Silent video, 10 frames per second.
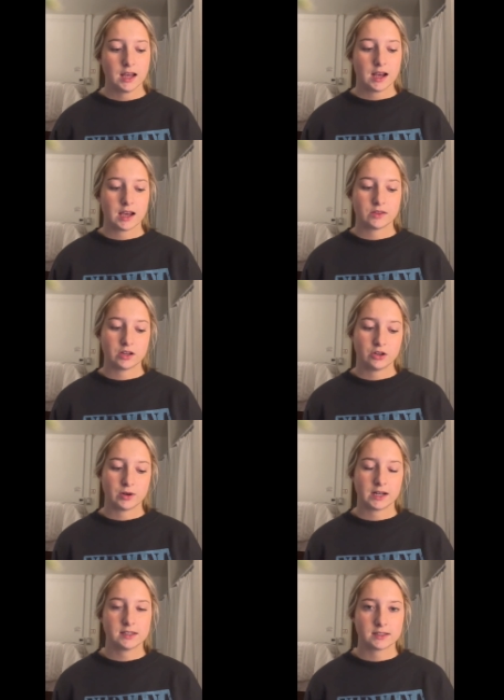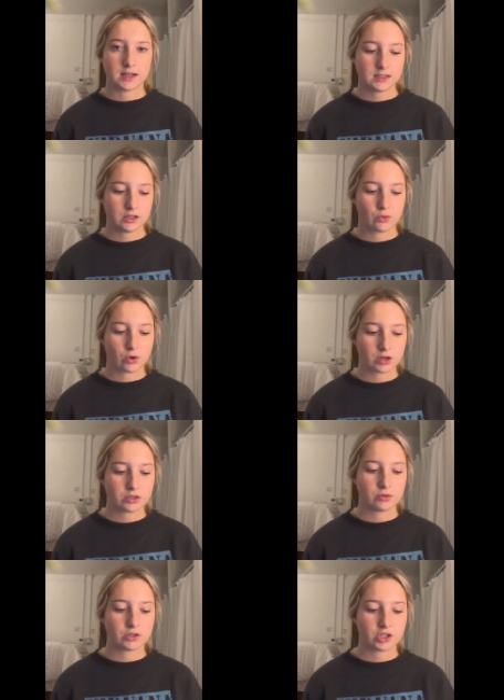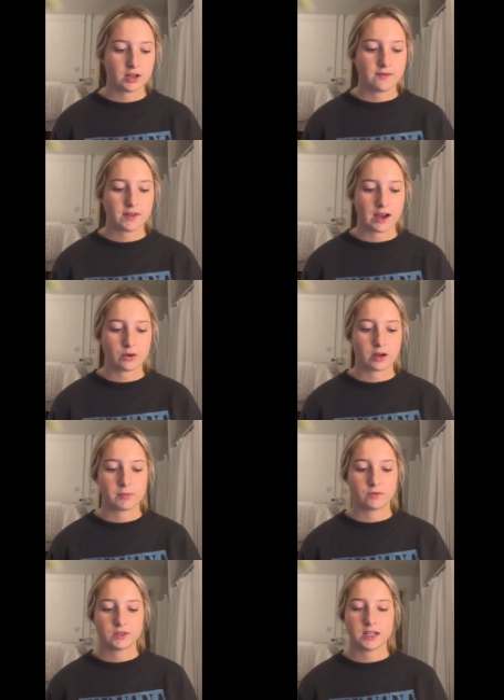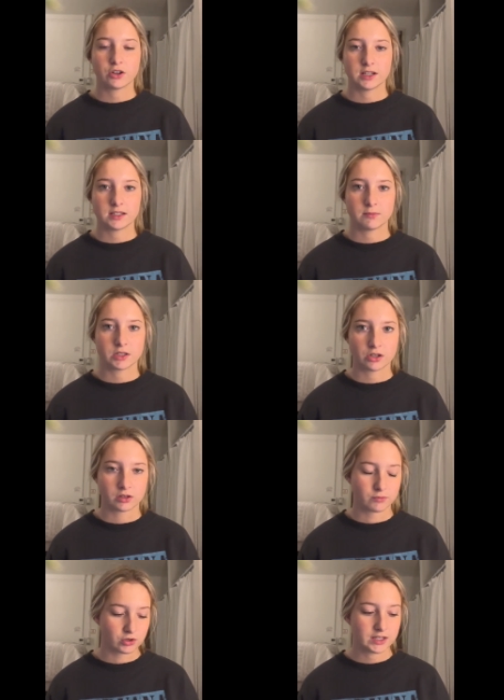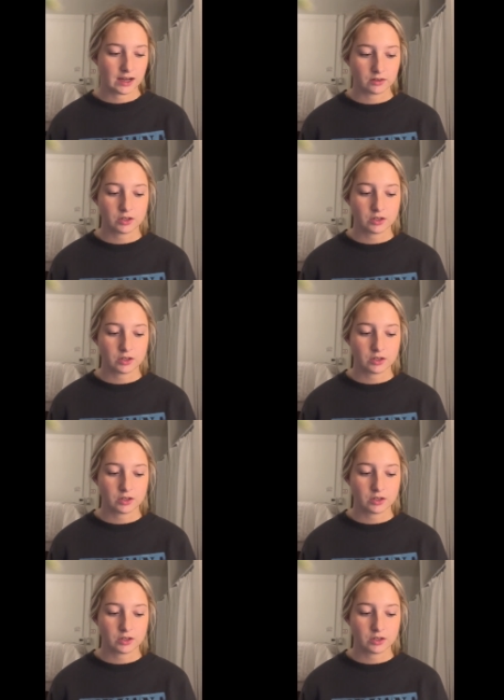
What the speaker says: in the United States in order to achieve the outcome of decreasing maternal mortality